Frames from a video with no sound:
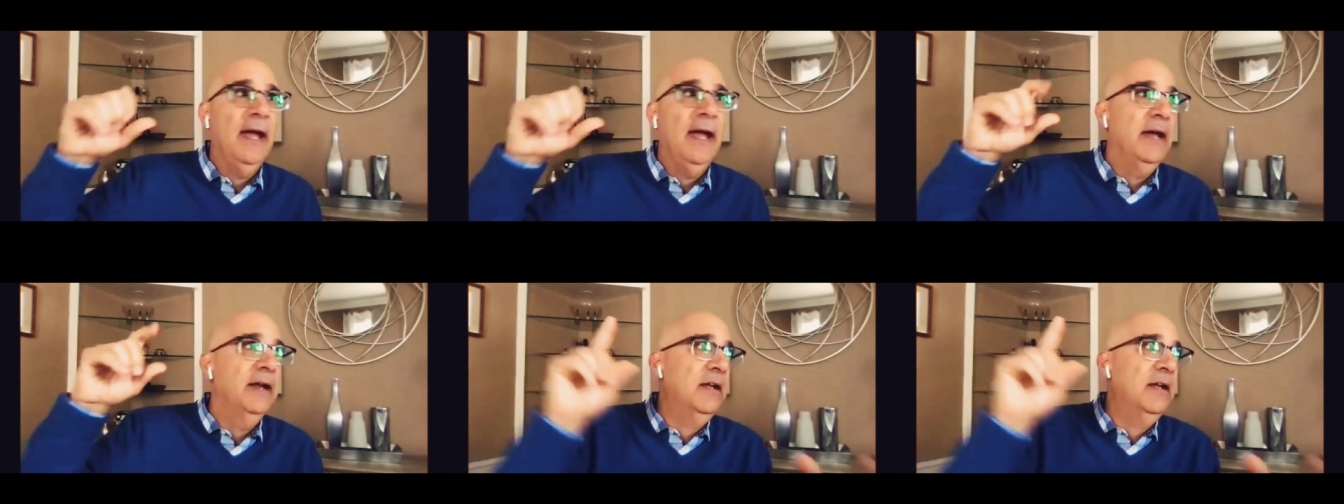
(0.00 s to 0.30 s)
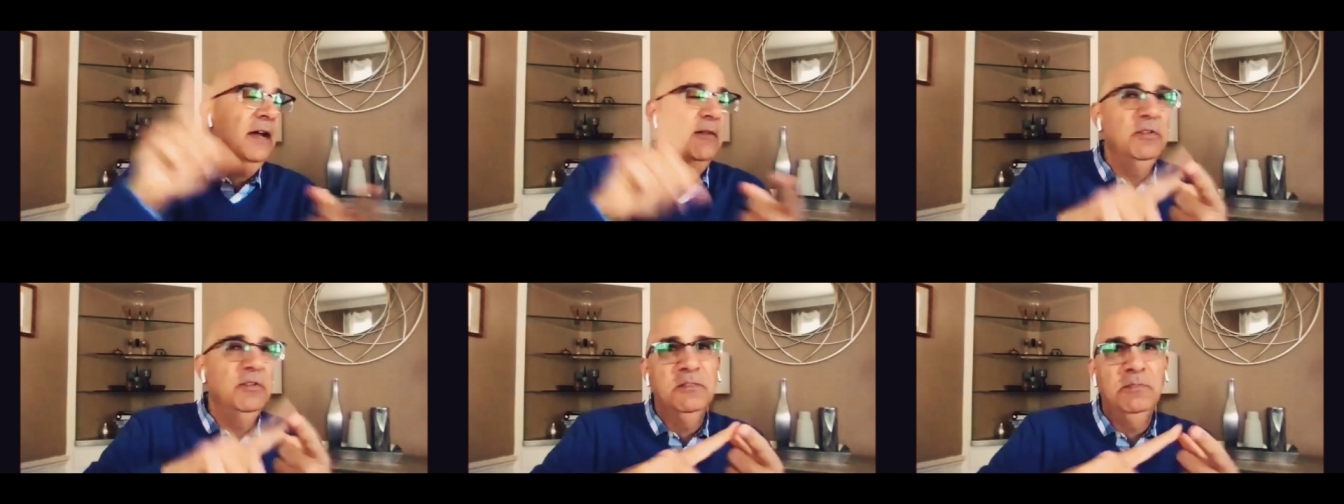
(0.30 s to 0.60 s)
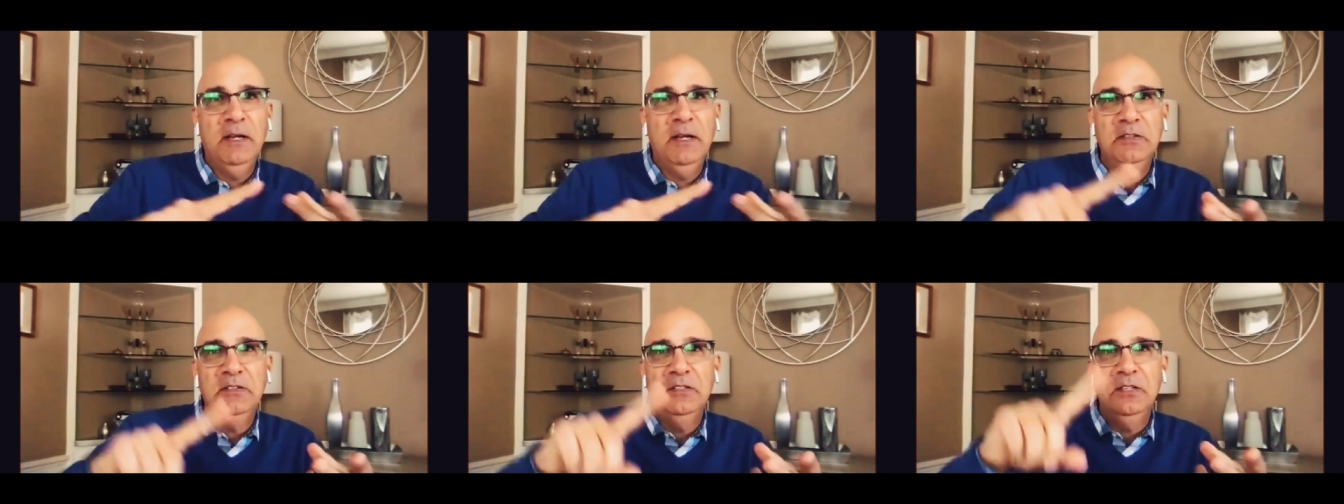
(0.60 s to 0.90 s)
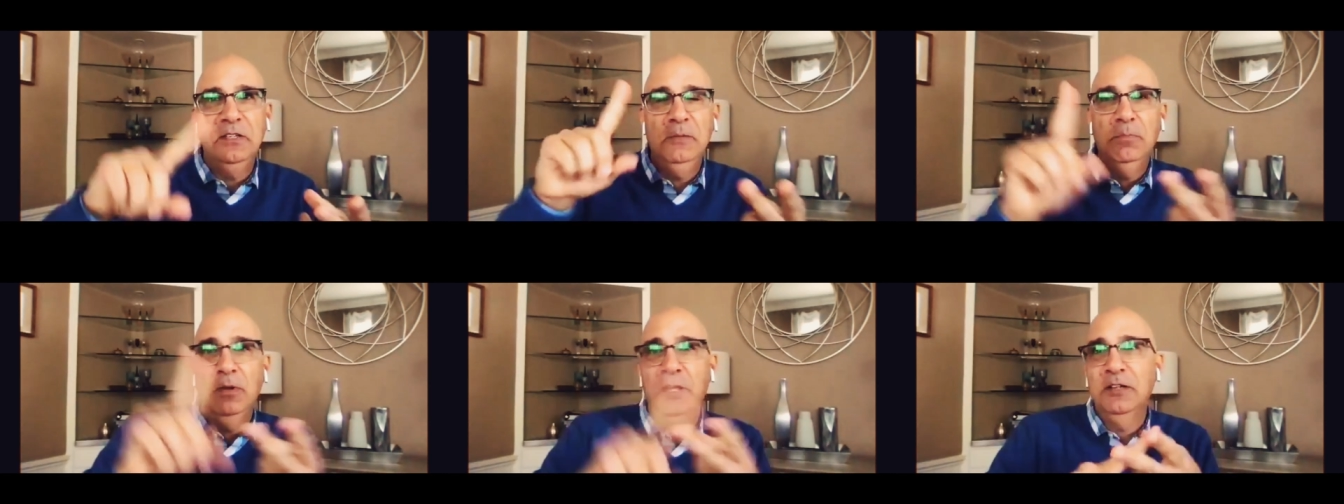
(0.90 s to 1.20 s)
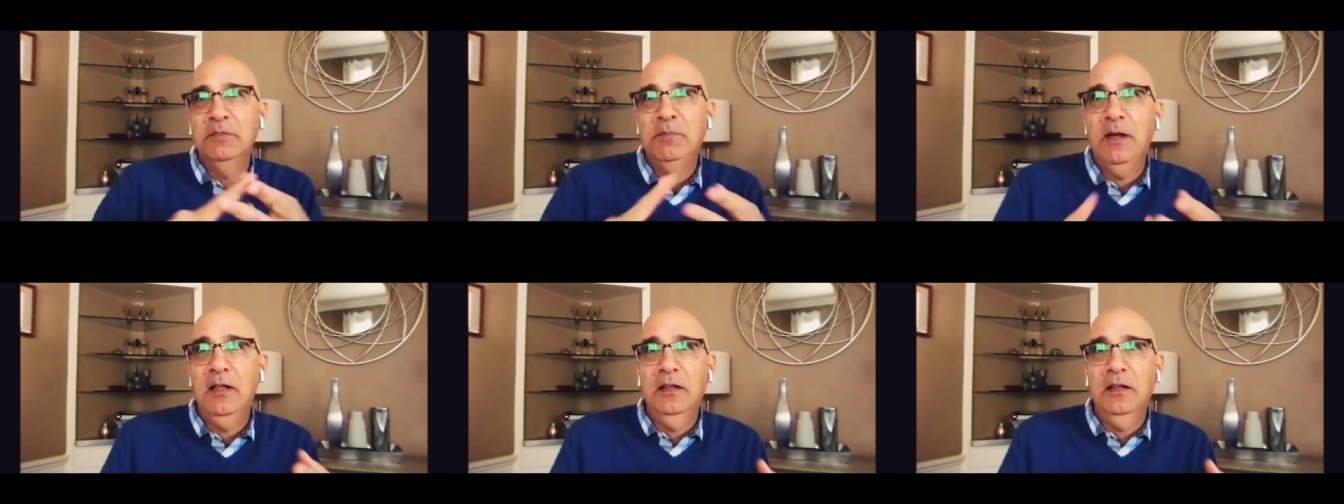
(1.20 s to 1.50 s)
add Kevin Spacey plus
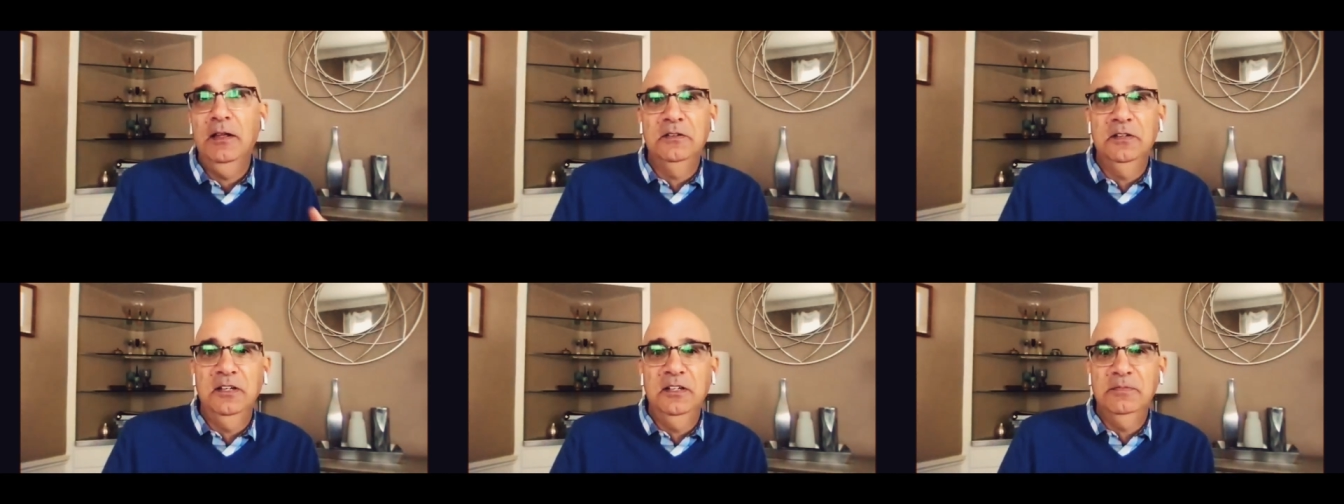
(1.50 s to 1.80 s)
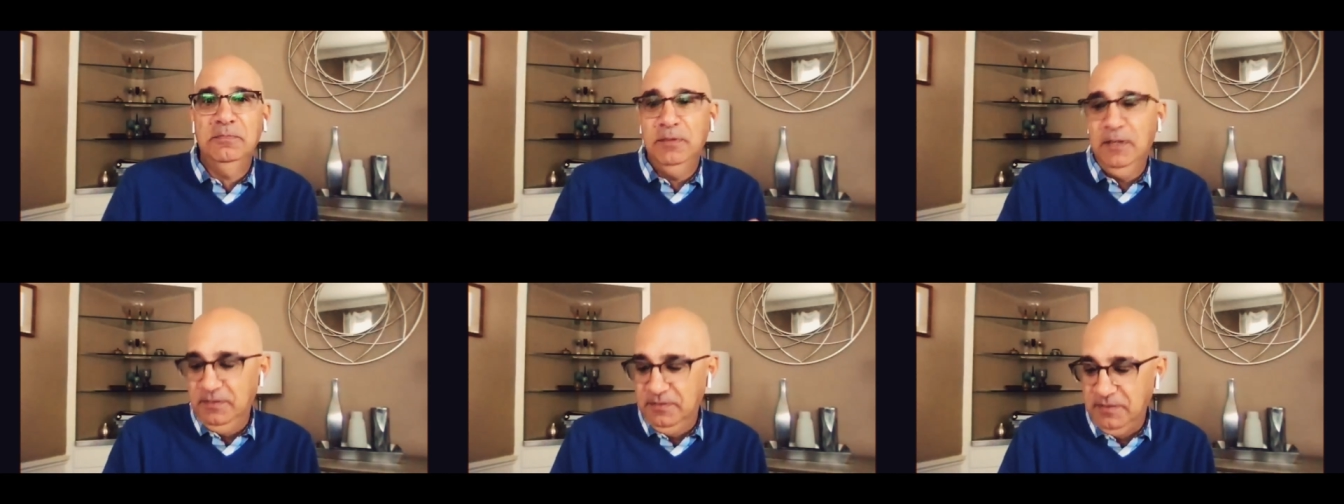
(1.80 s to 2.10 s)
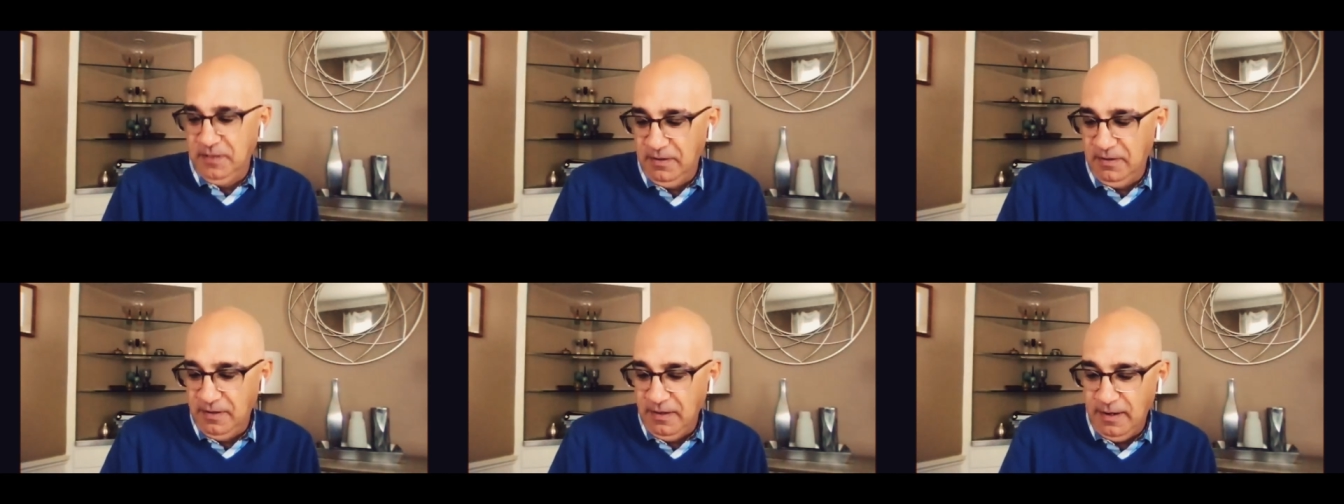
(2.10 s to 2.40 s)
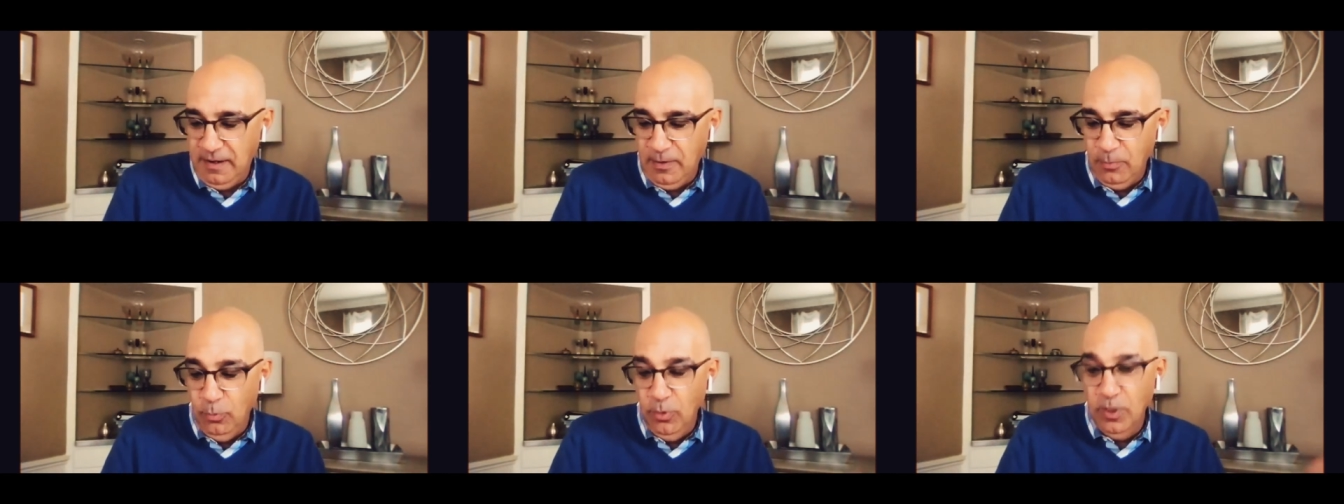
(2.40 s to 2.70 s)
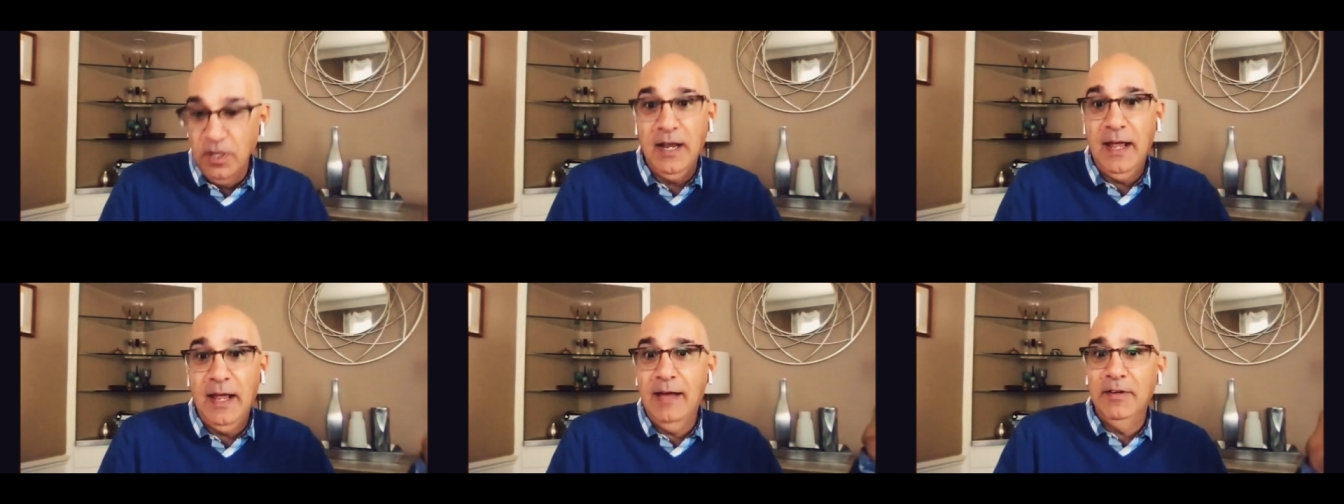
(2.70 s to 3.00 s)
politics plus da-da-da, we're
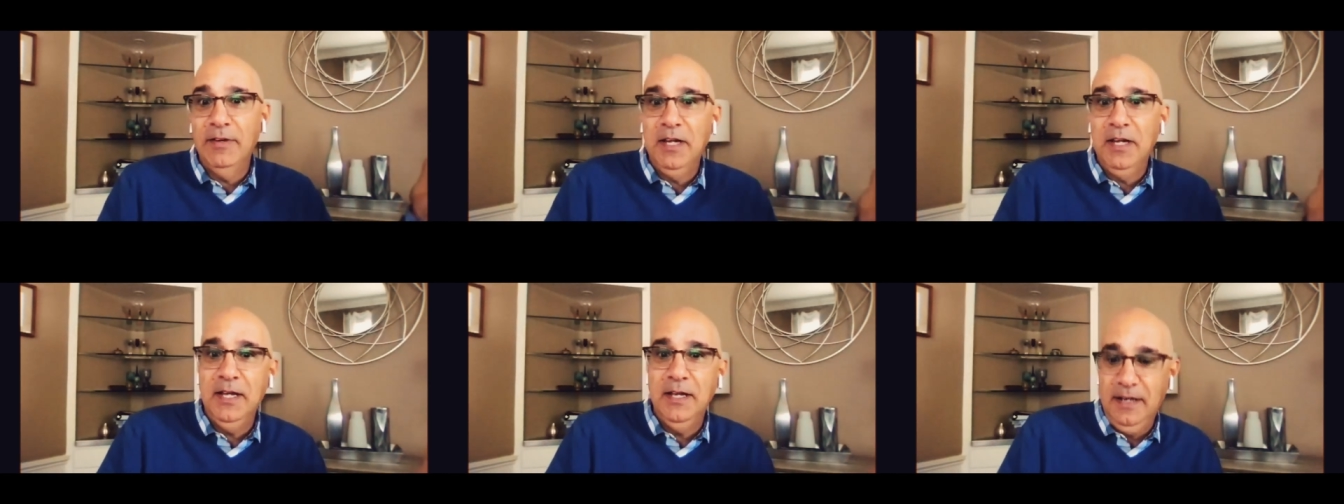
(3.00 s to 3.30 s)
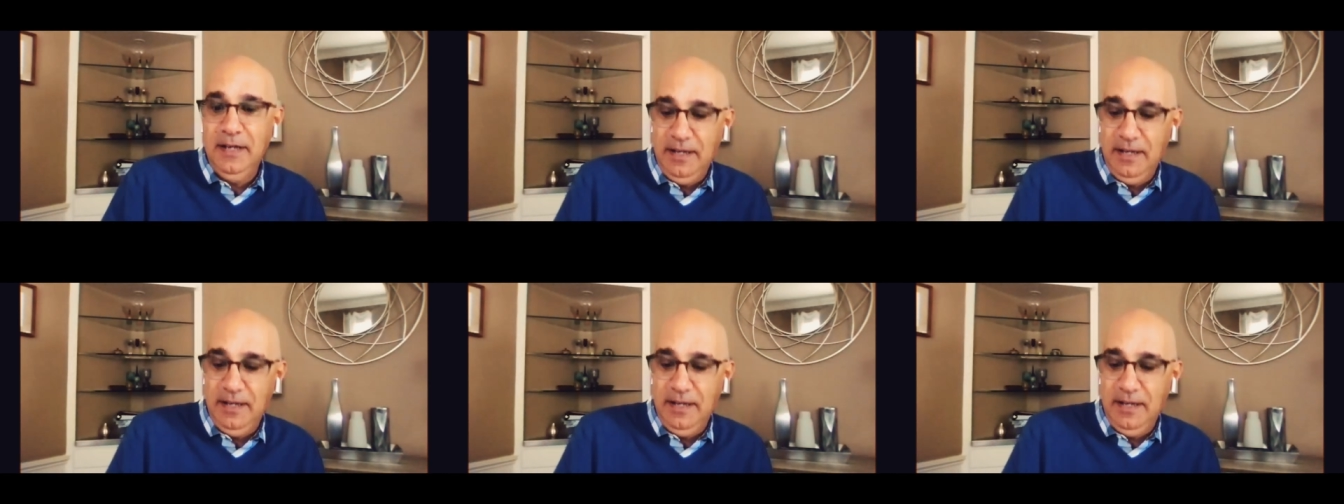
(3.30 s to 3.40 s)
going to have a hit.